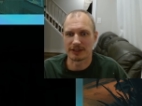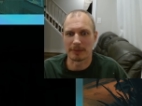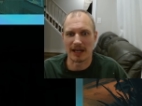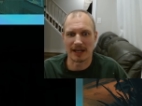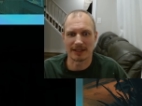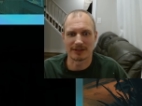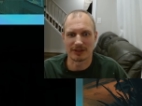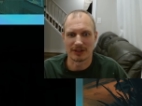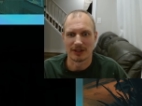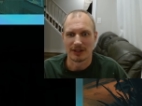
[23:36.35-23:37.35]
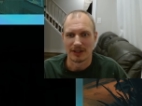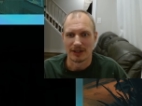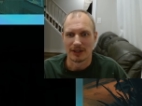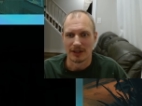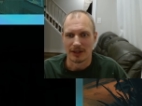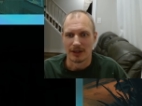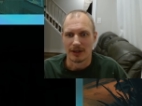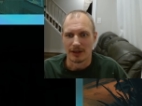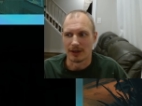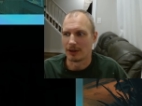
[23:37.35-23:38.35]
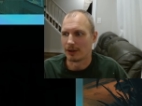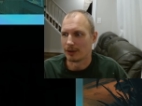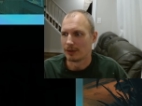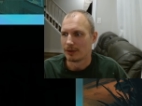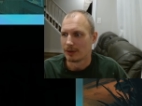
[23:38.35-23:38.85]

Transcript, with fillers: maxed. Uh-oh.